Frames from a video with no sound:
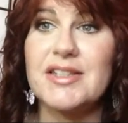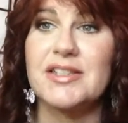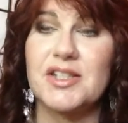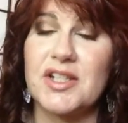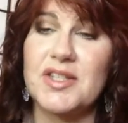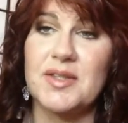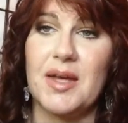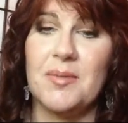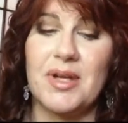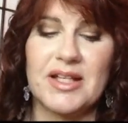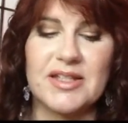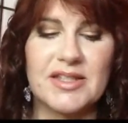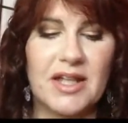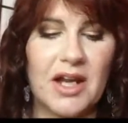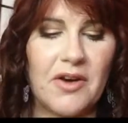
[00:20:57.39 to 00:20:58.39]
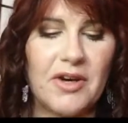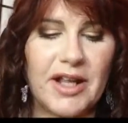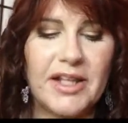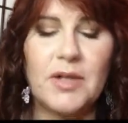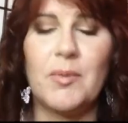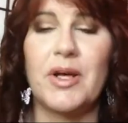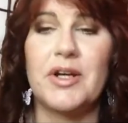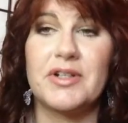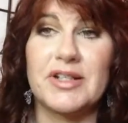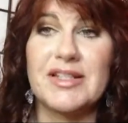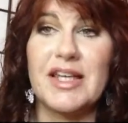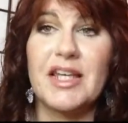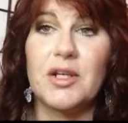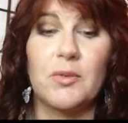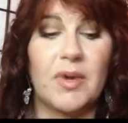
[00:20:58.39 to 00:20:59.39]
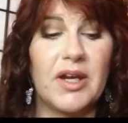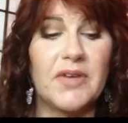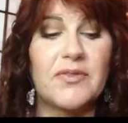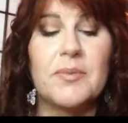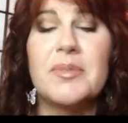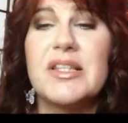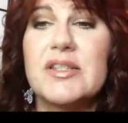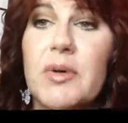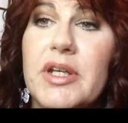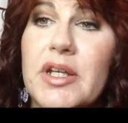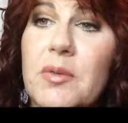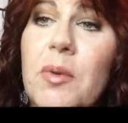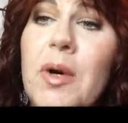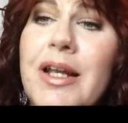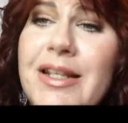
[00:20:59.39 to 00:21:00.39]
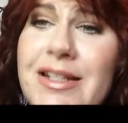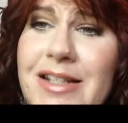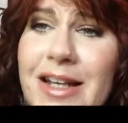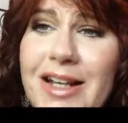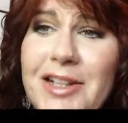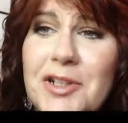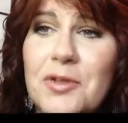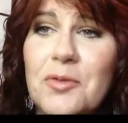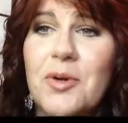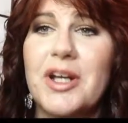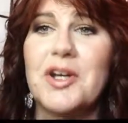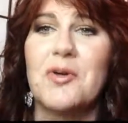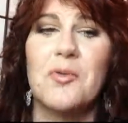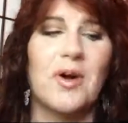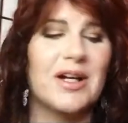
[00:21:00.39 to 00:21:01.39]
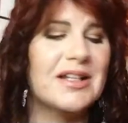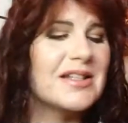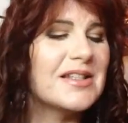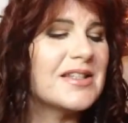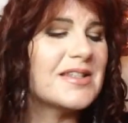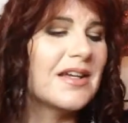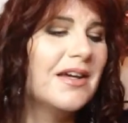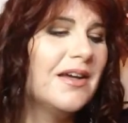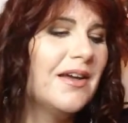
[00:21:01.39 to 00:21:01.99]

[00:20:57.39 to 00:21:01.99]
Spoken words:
it's just that mascara, and I didn't want her to take it away from me, so I didn't want to tell her what it was,